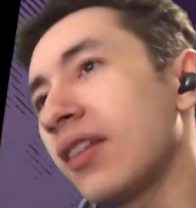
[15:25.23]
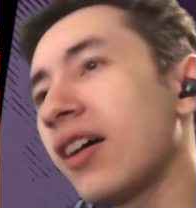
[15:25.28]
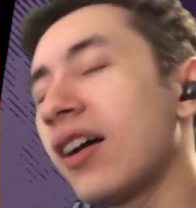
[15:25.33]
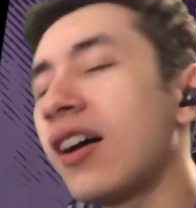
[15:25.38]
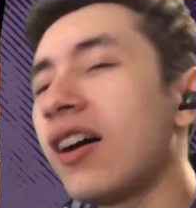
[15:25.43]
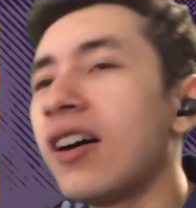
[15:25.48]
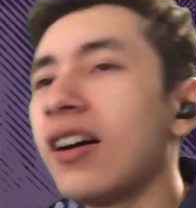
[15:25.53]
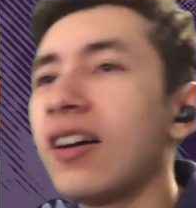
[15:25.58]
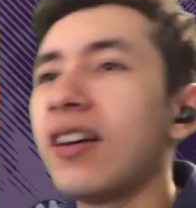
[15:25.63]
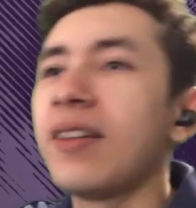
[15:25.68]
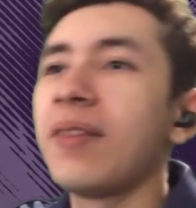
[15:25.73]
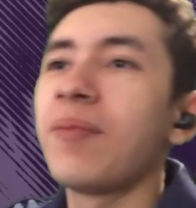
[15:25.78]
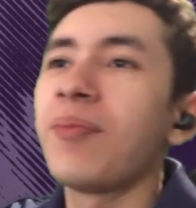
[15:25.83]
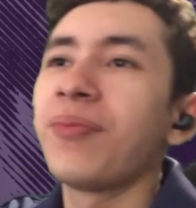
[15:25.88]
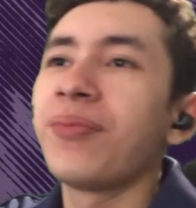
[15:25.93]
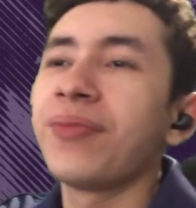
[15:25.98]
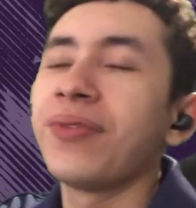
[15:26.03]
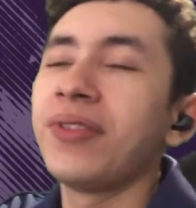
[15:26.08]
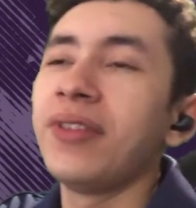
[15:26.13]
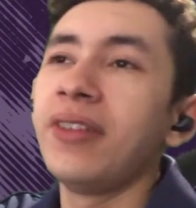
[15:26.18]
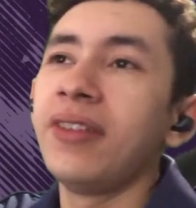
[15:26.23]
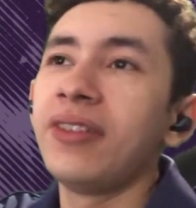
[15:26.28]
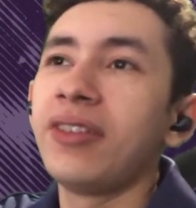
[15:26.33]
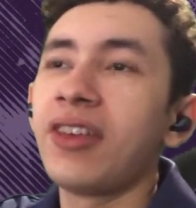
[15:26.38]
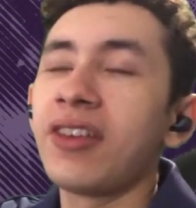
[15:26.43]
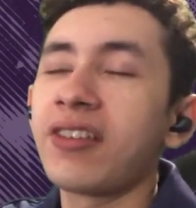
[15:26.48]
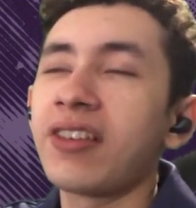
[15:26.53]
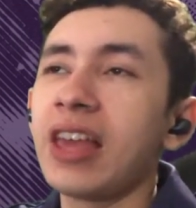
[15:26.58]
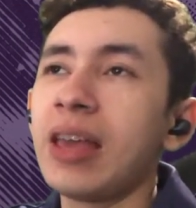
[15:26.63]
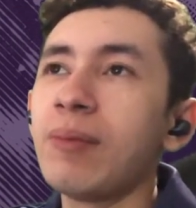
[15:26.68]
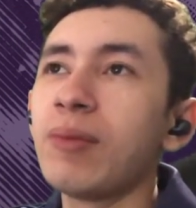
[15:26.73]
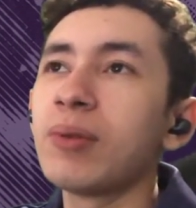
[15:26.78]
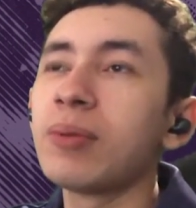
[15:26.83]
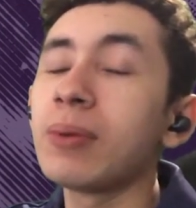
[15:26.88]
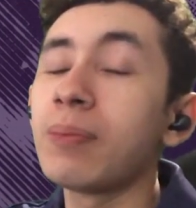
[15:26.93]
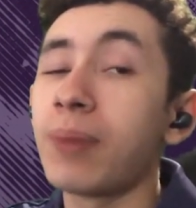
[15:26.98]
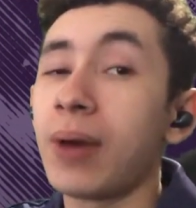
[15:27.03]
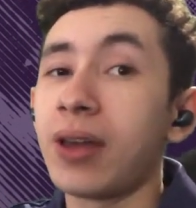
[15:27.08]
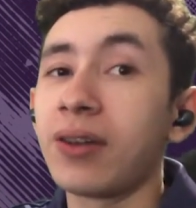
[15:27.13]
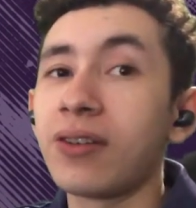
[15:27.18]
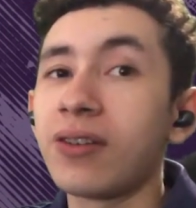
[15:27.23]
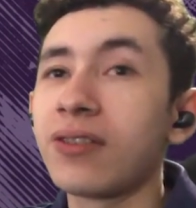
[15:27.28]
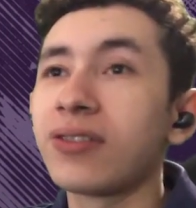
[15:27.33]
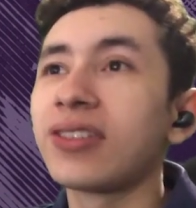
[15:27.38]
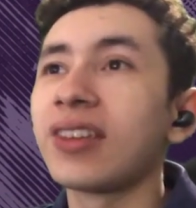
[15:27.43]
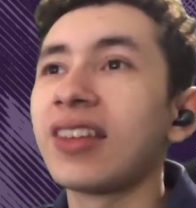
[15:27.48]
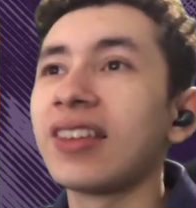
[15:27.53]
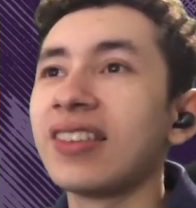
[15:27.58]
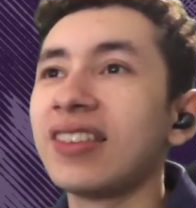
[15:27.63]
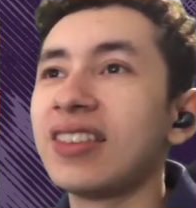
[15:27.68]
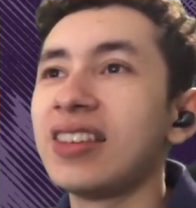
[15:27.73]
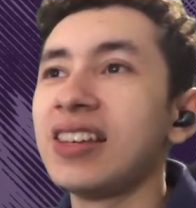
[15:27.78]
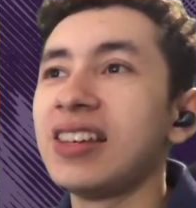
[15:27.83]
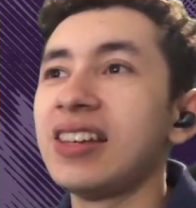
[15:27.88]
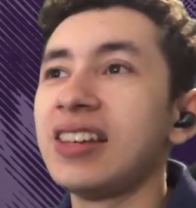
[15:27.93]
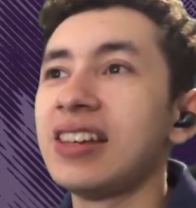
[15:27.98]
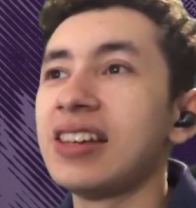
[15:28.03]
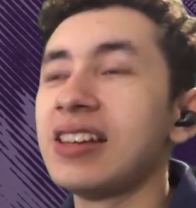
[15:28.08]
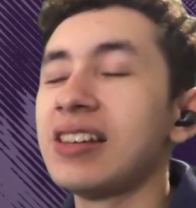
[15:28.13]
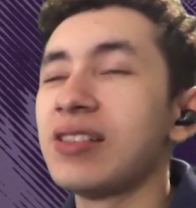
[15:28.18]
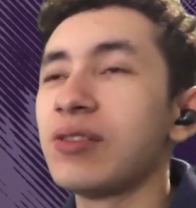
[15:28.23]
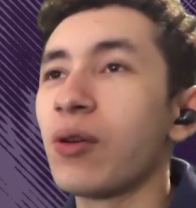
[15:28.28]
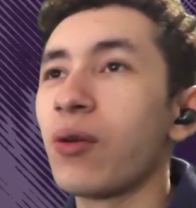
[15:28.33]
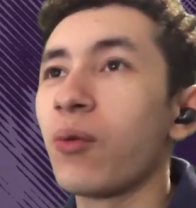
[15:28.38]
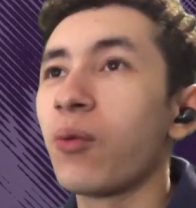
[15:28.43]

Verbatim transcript: Um, this game would be better than the